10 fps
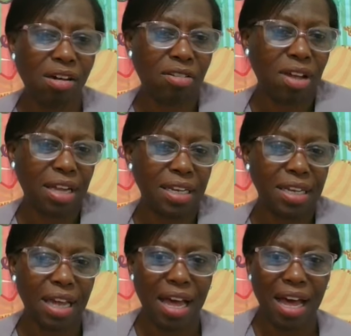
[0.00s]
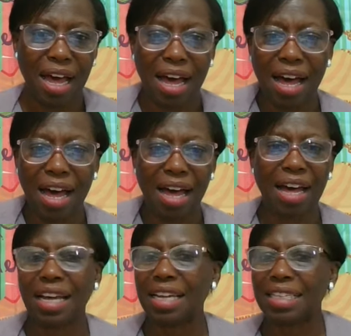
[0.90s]
ran, Anaranjada.
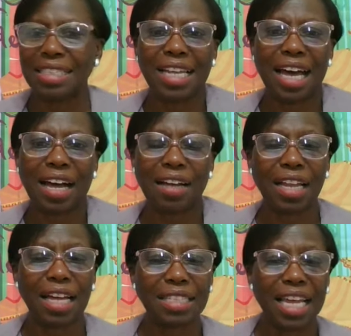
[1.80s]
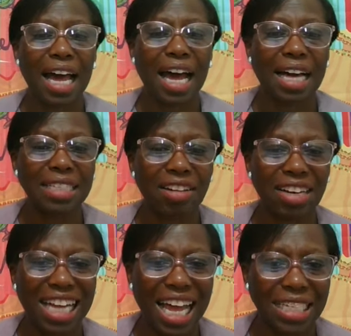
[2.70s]
Clase,
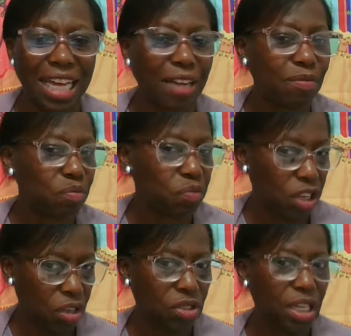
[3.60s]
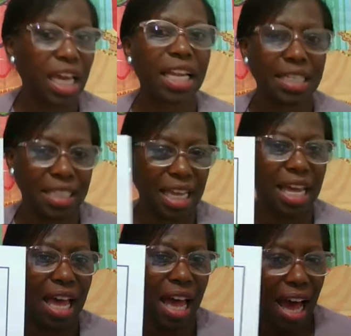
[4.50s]
anaranjada. Can you say it, clase?
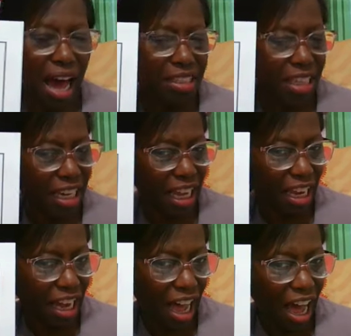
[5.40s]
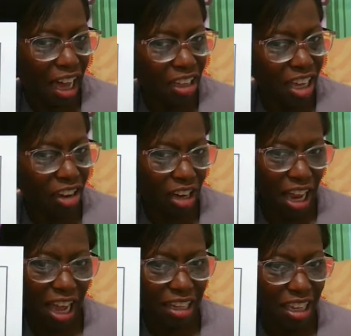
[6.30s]
Say it again.
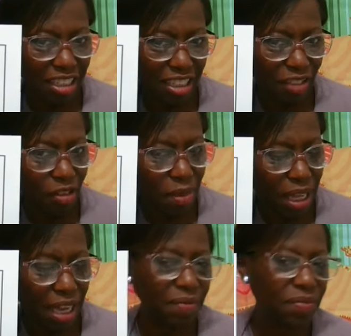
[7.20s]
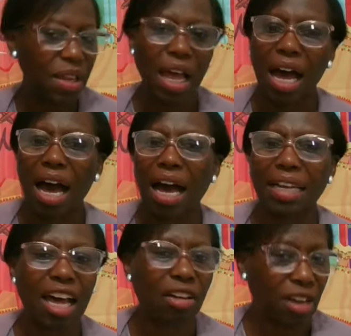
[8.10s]
Anaranjada. Say it for me again.
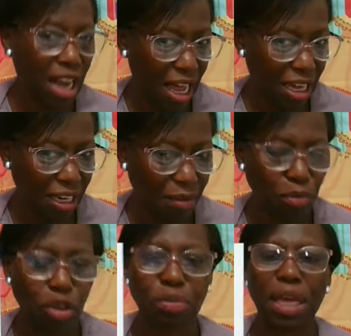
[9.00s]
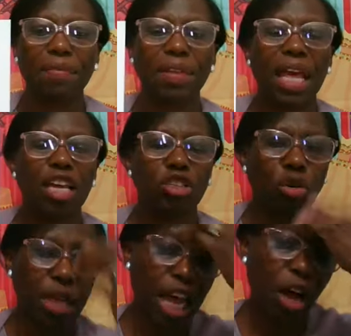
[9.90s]
Anaranjada. Muy bien.
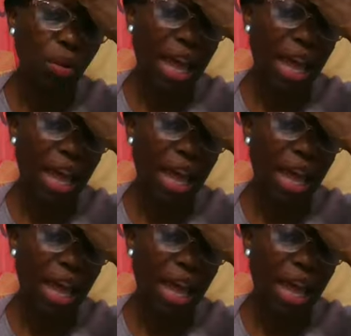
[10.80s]
So now